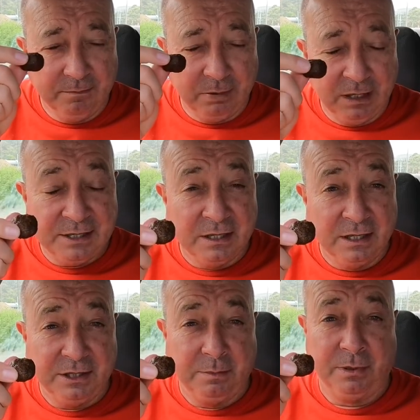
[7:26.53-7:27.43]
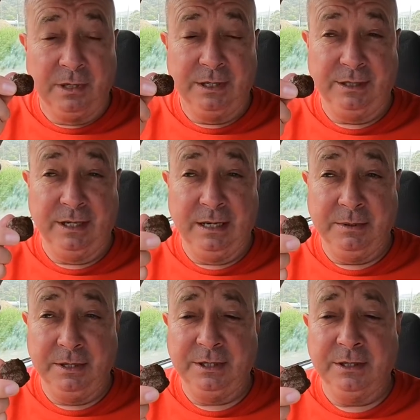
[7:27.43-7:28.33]
Pleasantly surprised today
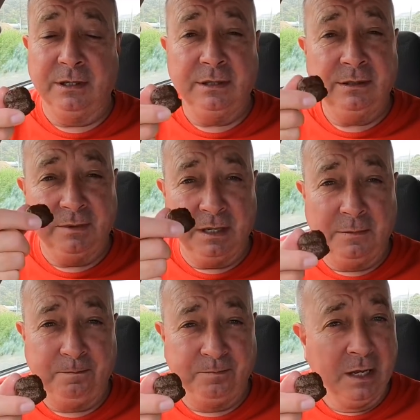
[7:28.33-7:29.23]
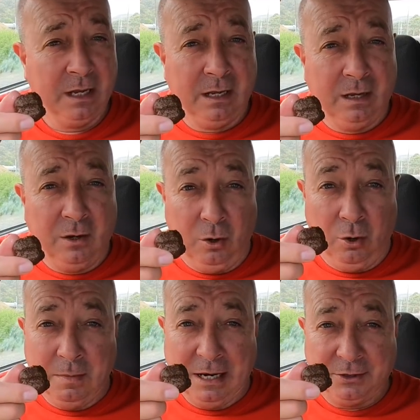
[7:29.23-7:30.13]
with these guys. They're
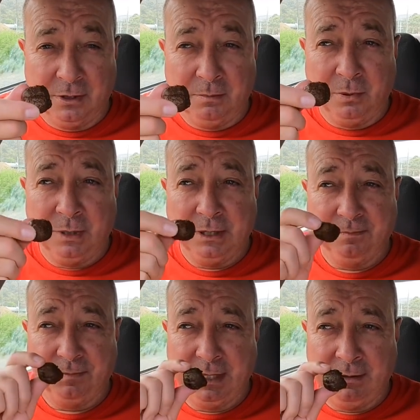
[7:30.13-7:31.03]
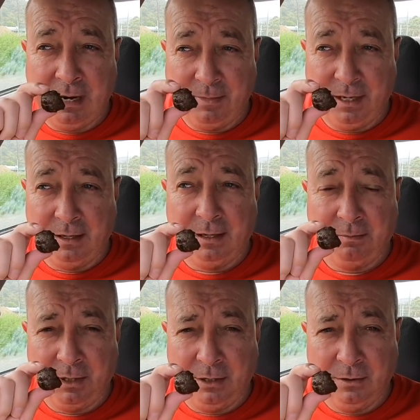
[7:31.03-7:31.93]
almost on point. They're up there. They're
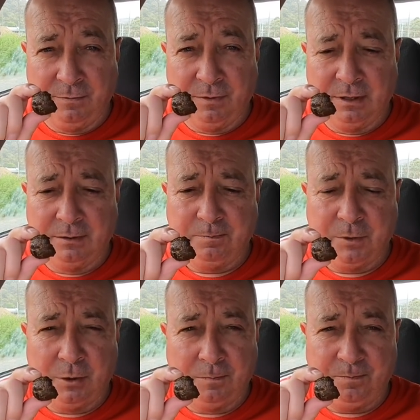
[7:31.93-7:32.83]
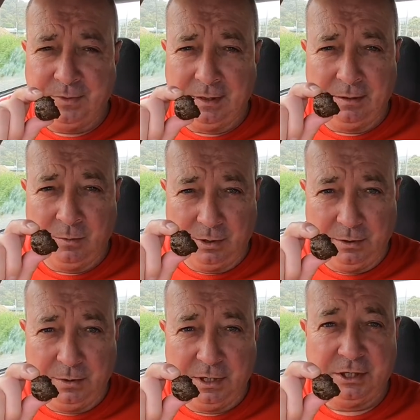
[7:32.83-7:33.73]
pretty good for what
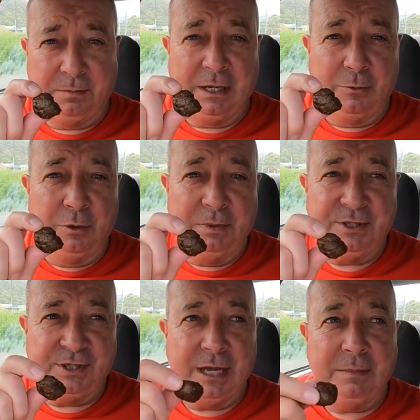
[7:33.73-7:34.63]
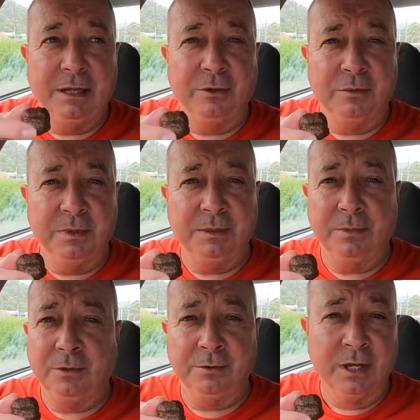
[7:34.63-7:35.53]
you would expect would be scabby little
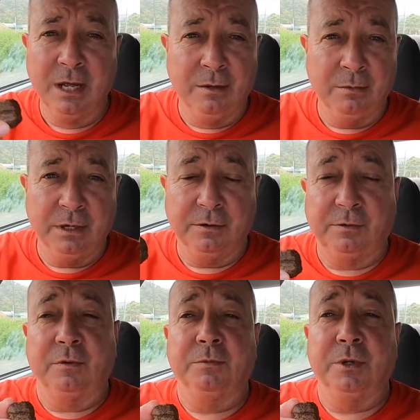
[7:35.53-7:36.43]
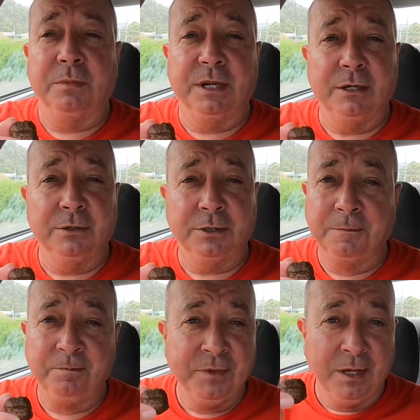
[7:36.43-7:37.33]
meatballs, whether it's from Domino's
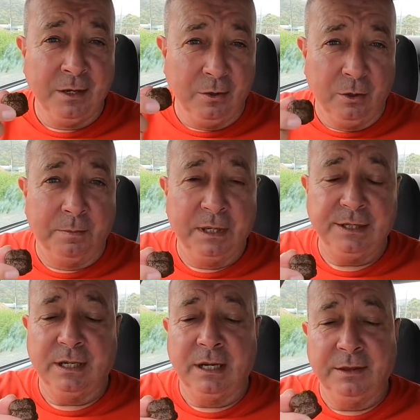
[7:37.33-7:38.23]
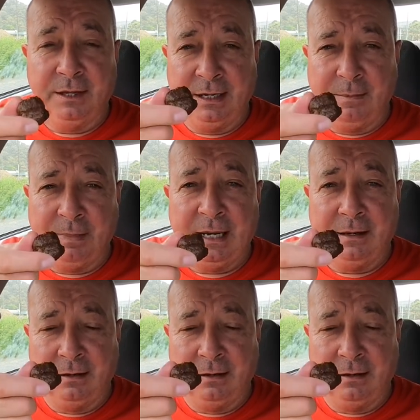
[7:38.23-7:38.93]
or Pizza Hut. They're not bad.